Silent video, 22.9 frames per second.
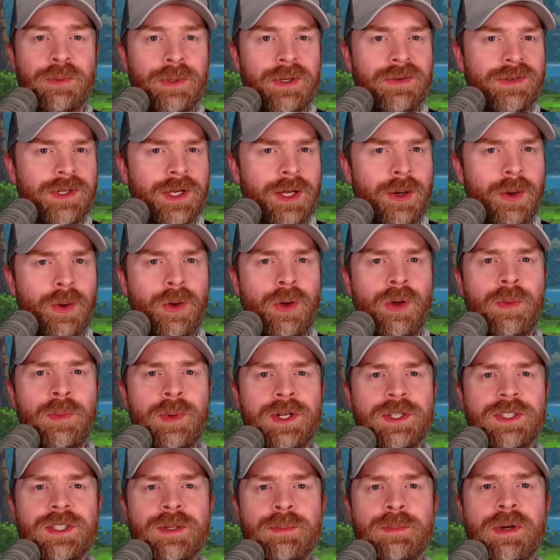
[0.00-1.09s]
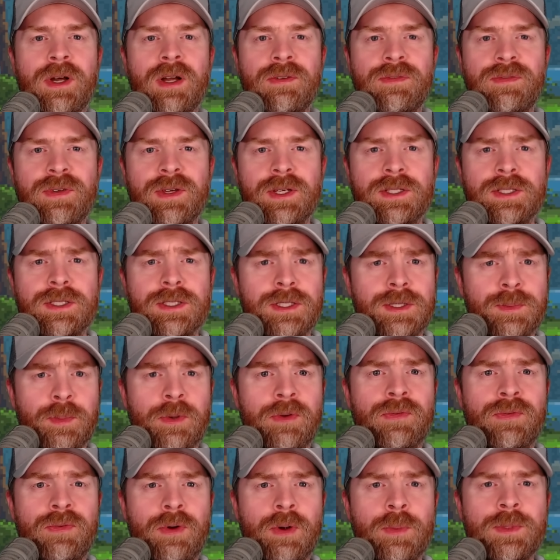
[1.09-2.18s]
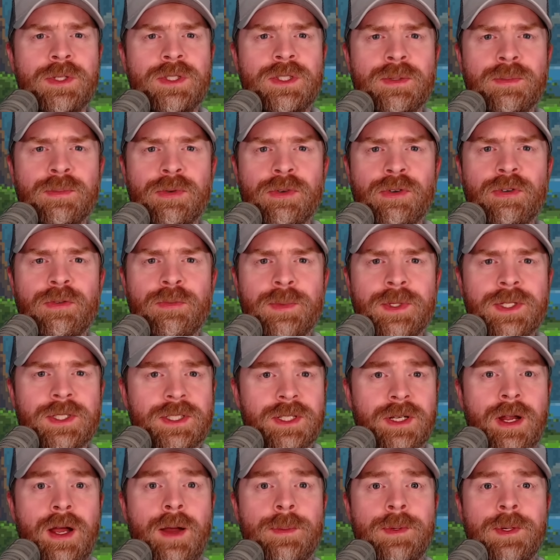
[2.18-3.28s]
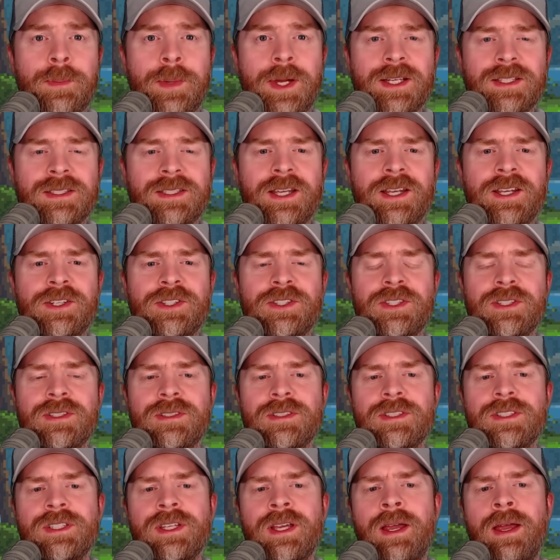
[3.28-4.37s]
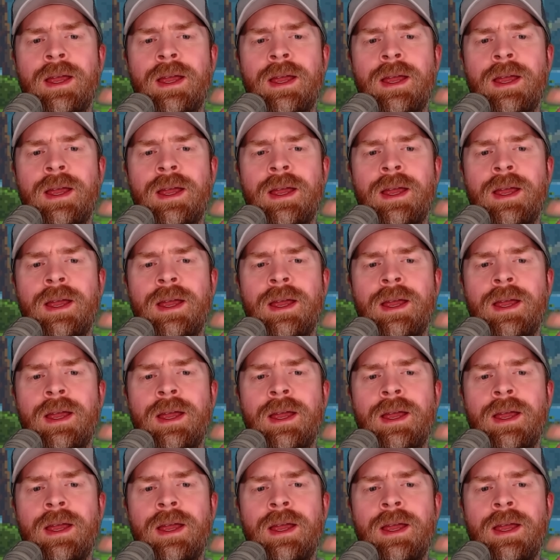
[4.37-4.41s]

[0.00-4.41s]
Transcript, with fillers: We've got a whole bunch of bug fixes, performance improvements, and optimizations.